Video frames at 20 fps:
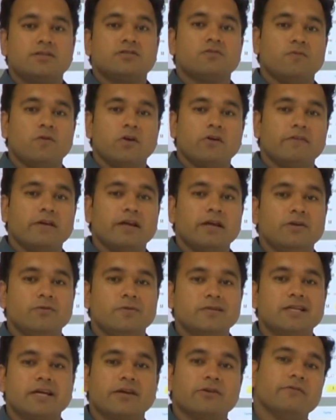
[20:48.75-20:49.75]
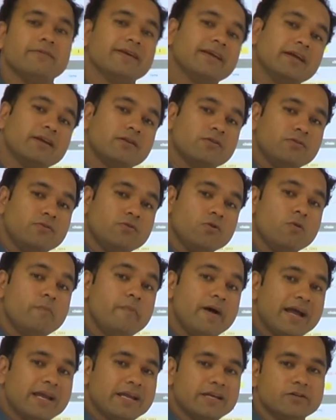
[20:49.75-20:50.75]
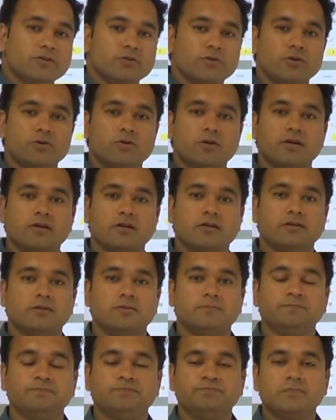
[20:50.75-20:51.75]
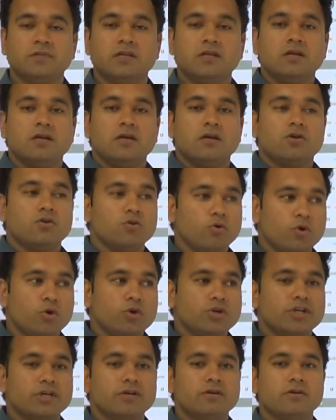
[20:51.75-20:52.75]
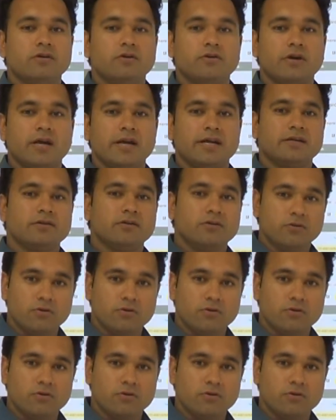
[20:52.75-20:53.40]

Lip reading: So what we can do is like we can go back into your code, right?